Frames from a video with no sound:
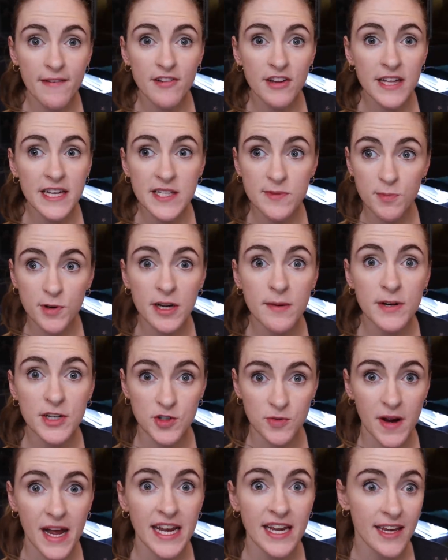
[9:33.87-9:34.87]
Everything's pretty
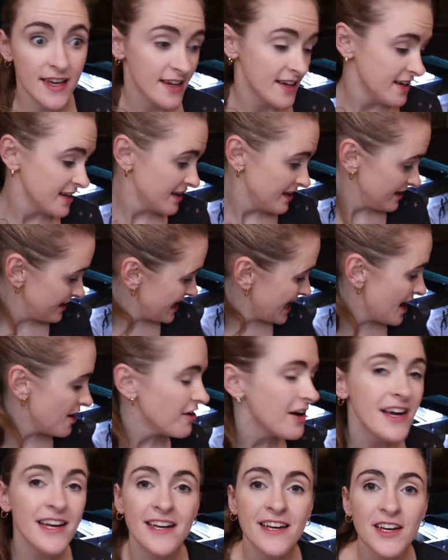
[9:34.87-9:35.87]
much ready.
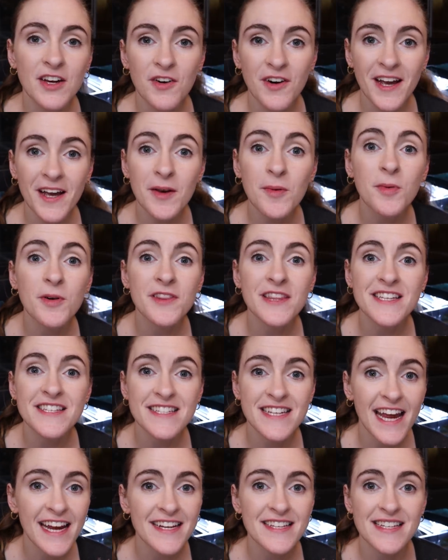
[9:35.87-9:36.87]
Now I can go ahead and put
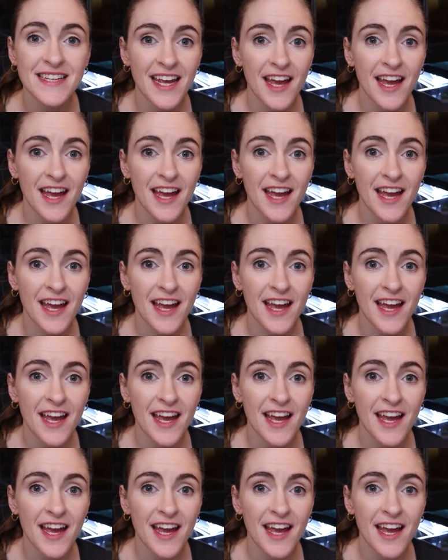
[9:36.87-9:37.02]
this tank